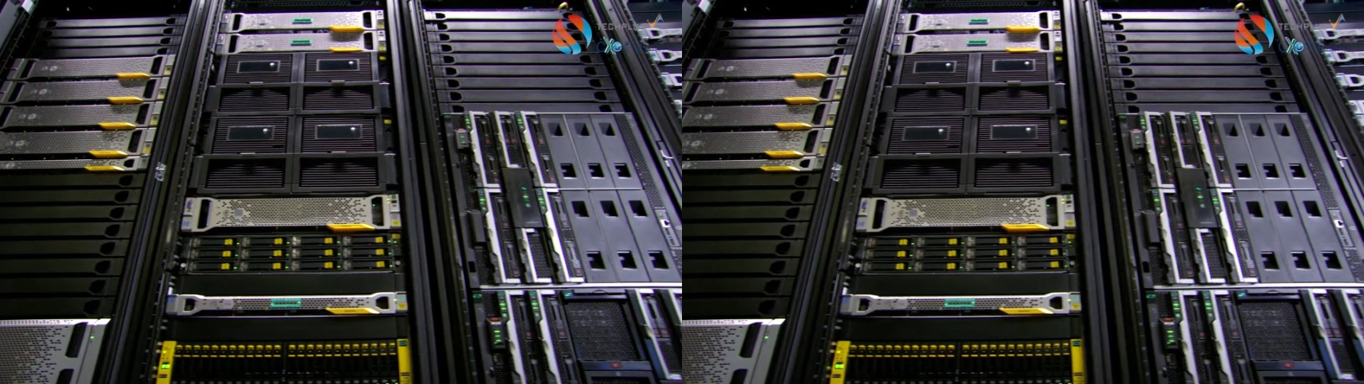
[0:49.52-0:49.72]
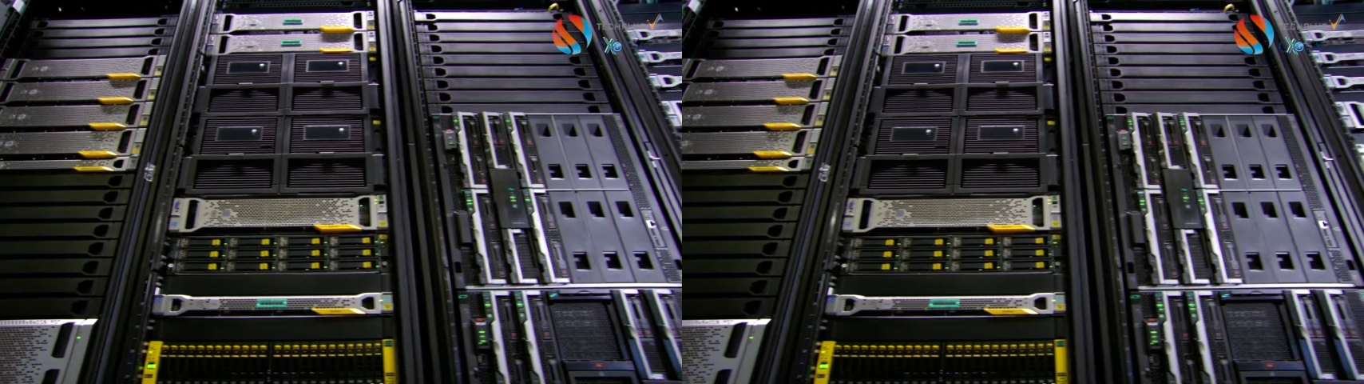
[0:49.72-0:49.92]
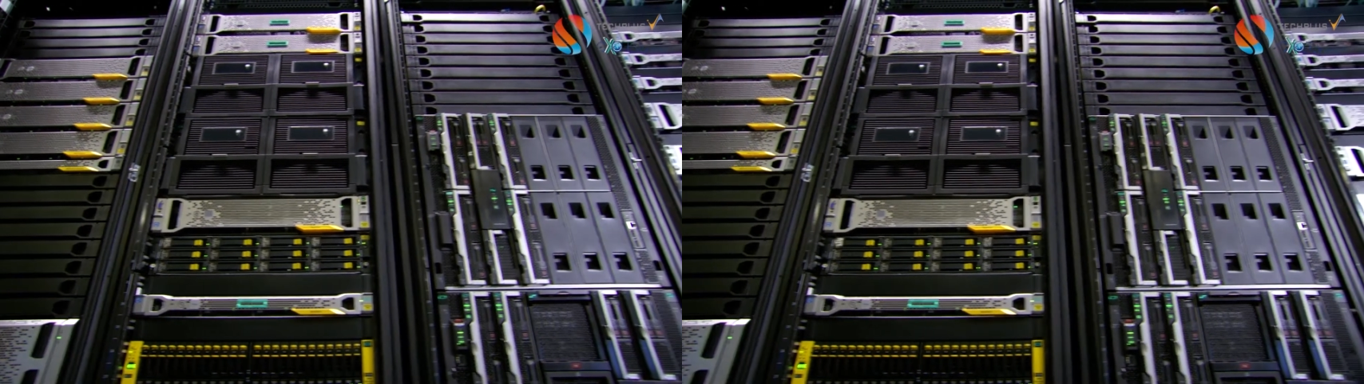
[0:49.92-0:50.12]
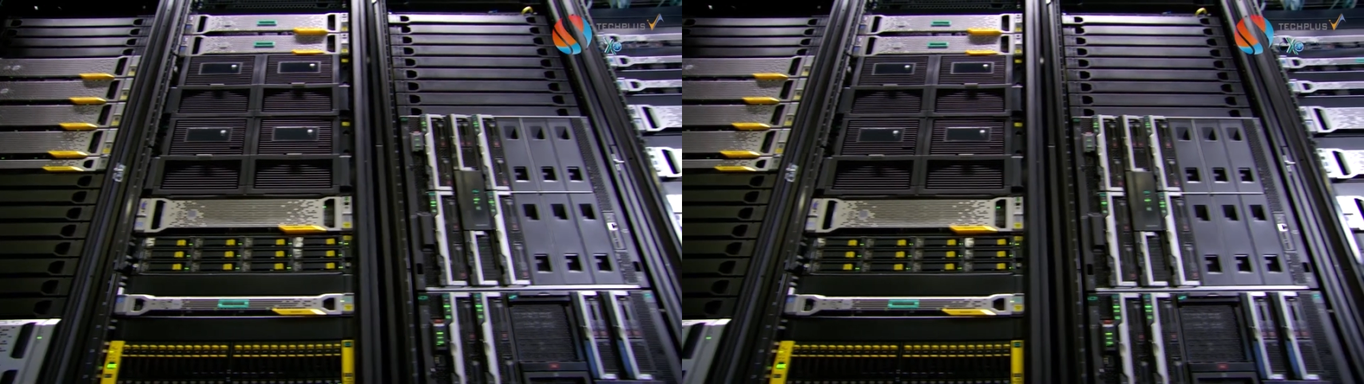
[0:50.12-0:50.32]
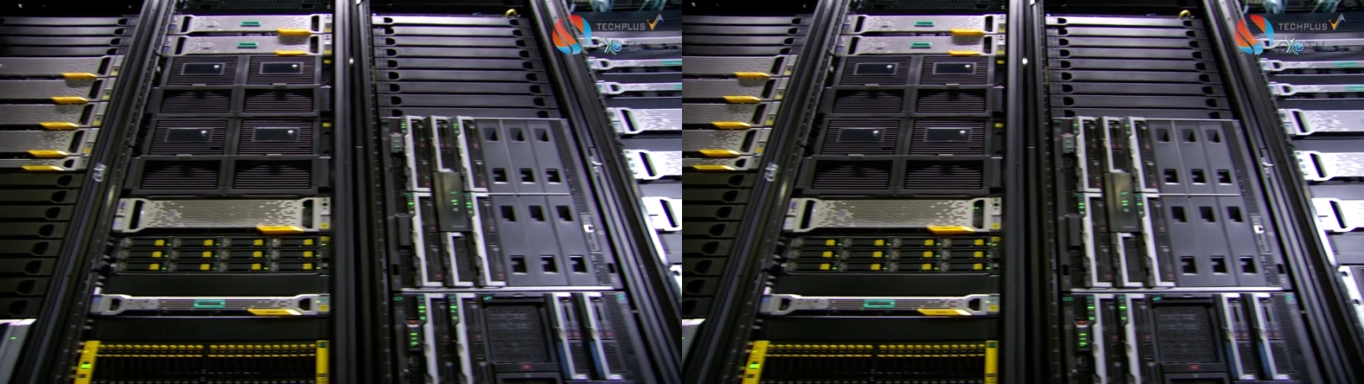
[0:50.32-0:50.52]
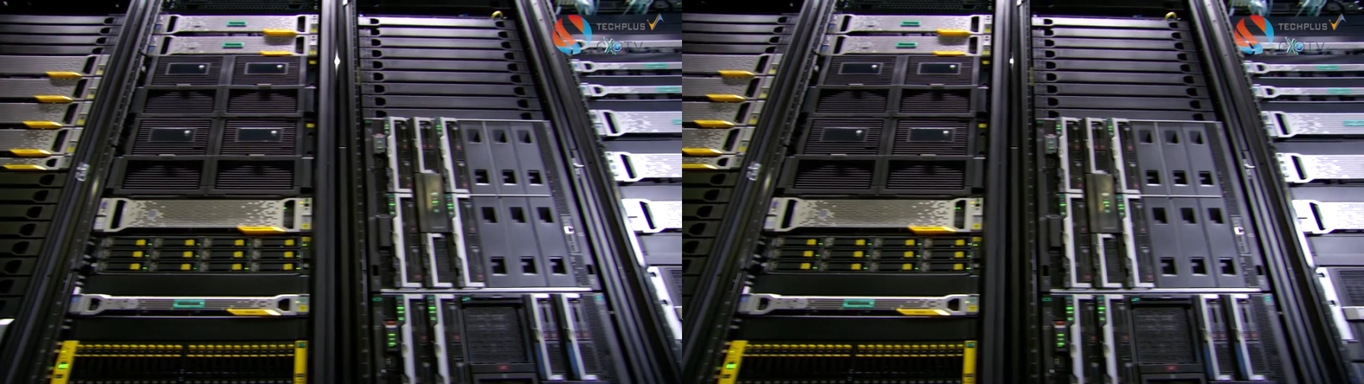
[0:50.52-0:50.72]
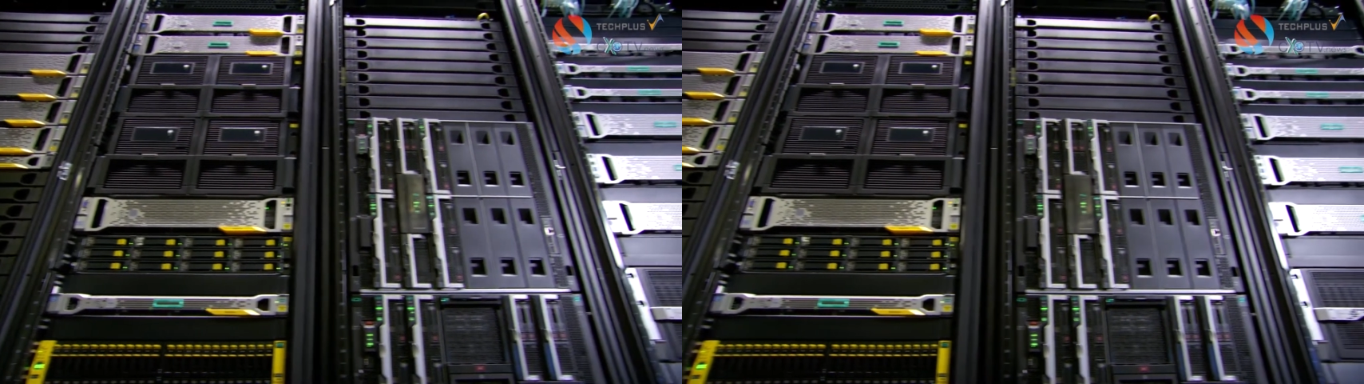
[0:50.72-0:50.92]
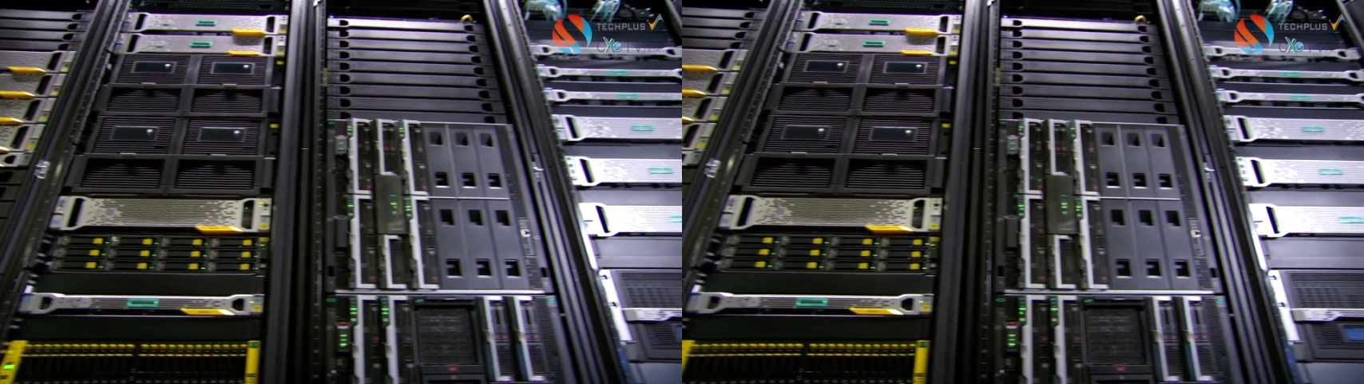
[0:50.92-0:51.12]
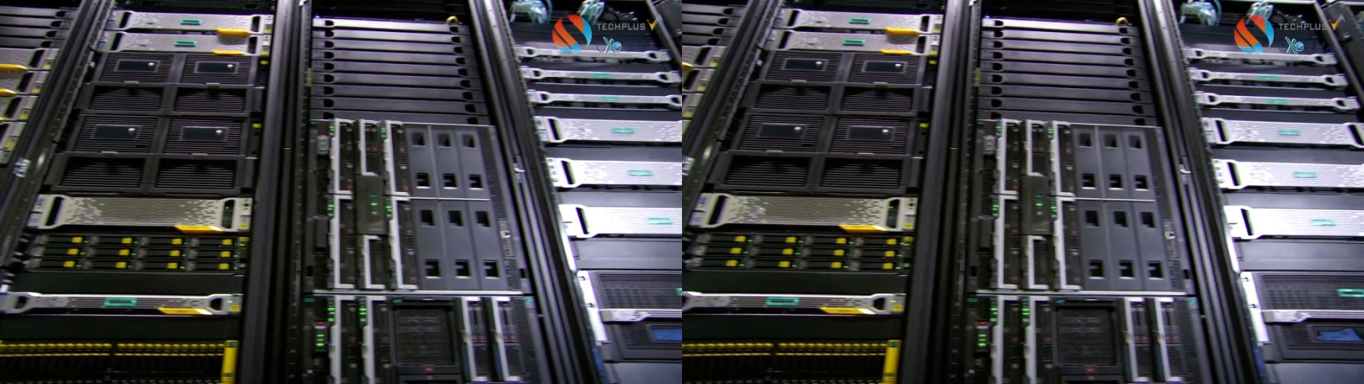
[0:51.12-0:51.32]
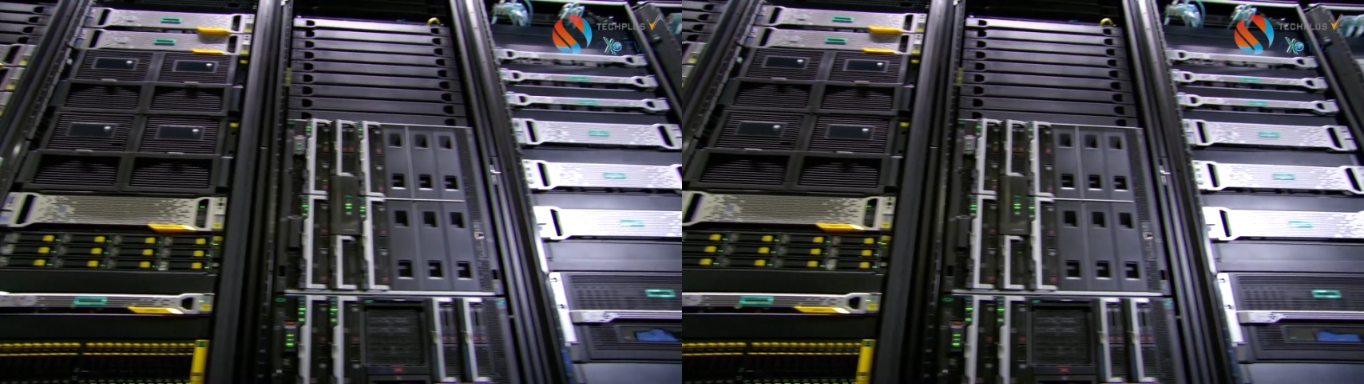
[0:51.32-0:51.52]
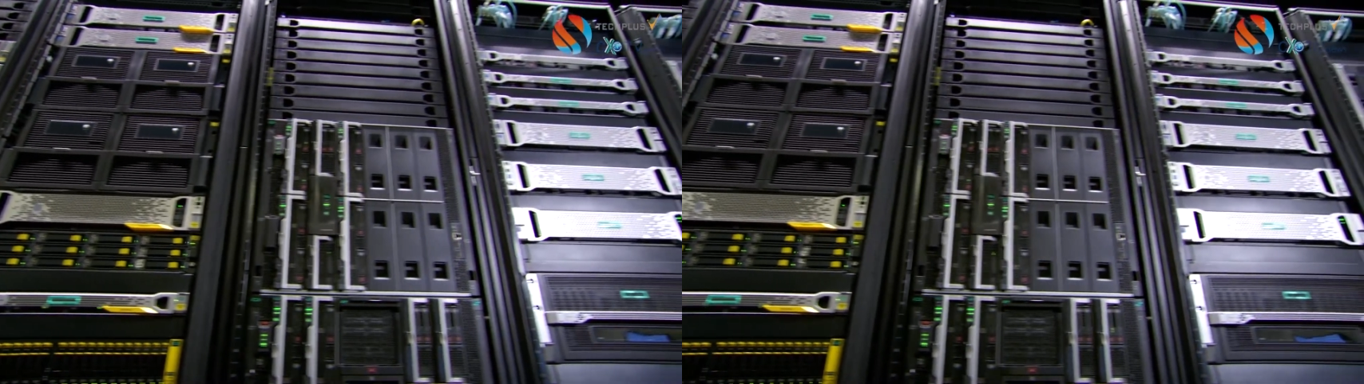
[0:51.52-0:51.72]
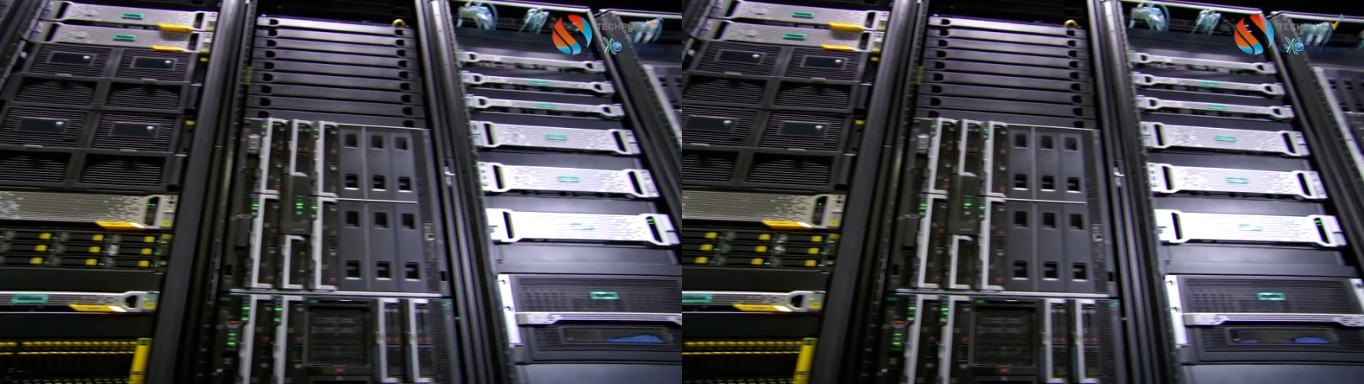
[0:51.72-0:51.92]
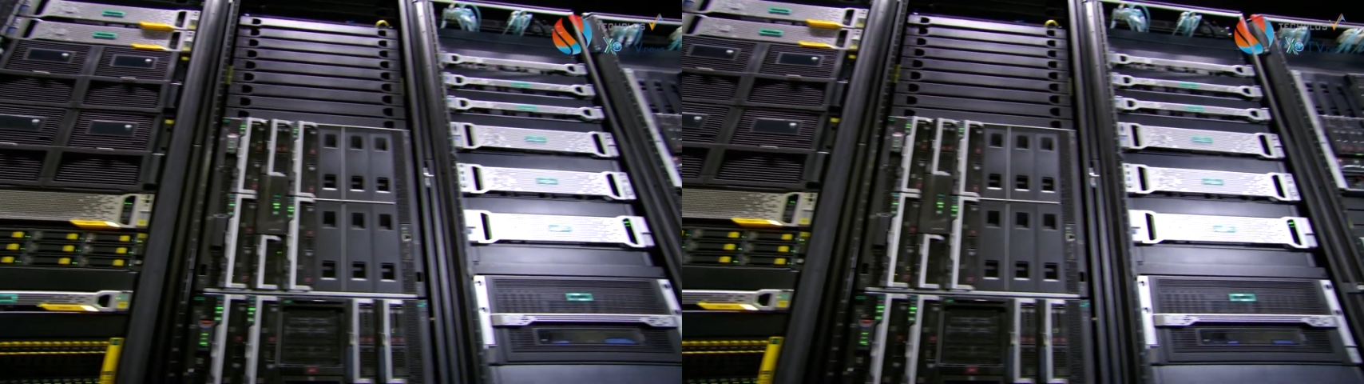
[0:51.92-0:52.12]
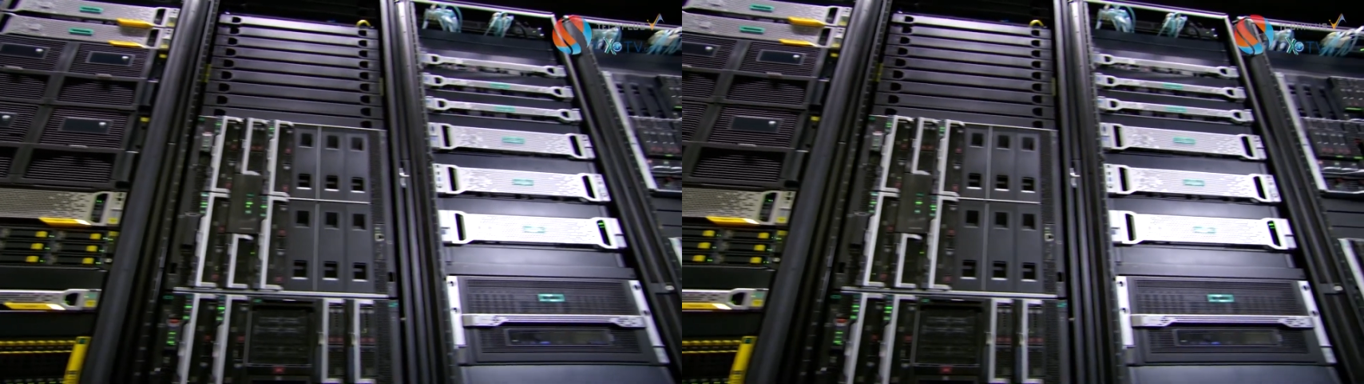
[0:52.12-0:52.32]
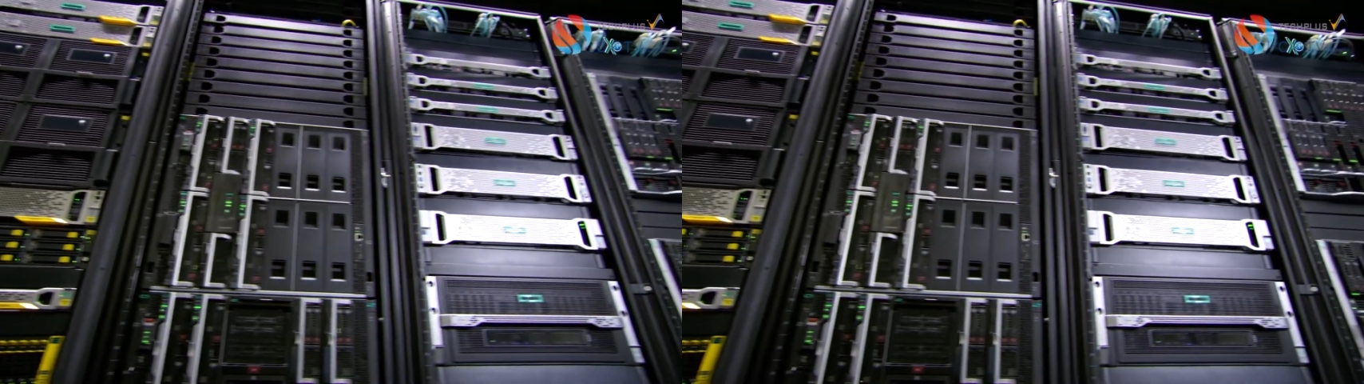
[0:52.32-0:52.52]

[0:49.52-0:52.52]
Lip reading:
No face is visible, so there are no lips to read.